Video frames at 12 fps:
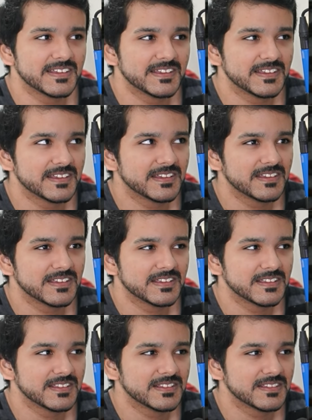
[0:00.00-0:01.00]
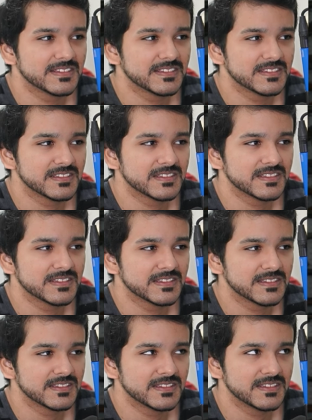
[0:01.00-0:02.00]

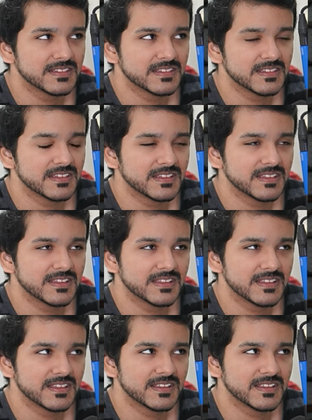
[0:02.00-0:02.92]
The person shown says nothing.